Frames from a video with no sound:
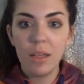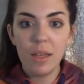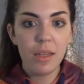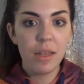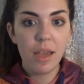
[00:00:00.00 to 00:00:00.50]

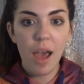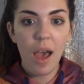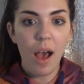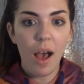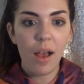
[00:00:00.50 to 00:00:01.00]
And
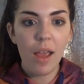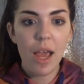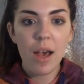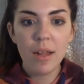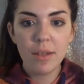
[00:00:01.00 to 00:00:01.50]
yeah,
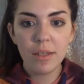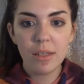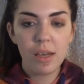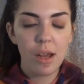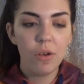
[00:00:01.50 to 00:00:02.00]
and
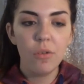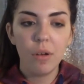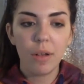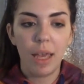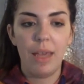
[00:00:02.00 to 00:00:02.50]

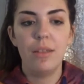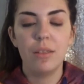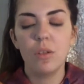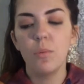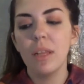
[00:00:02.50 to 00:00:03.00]
okay,
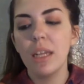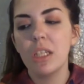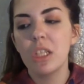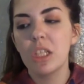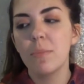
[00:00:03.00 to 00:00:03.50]
so
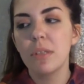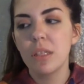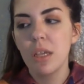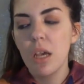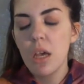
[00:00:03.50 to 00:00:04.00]

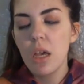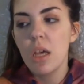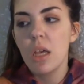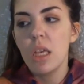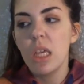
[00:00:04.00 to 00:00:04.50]
relationships,
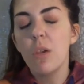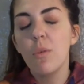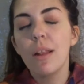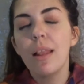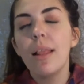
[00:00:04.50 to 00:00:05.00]

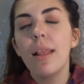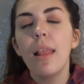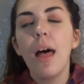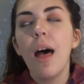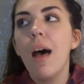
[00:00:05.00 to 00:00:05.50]
you're in
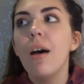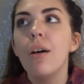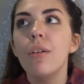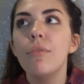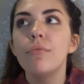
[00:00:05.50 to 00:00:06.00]
love.
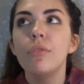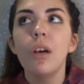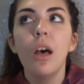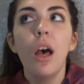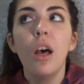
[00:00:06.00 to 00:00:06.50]

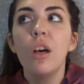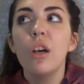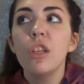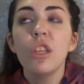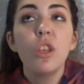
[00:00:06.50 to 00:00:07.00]

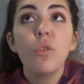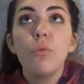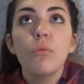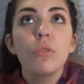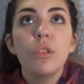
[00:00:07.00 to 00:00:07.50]

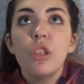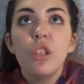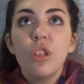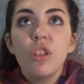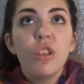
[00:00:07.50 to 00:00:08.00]
You
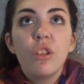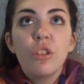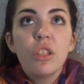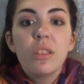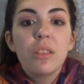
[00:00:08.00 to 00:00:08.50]
you're
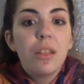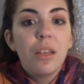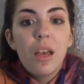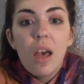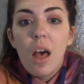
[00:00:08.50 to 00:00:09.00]
just
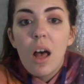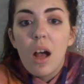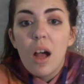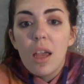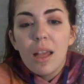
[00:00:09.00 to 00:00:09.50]

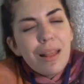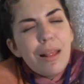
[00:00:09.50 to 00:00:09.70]
in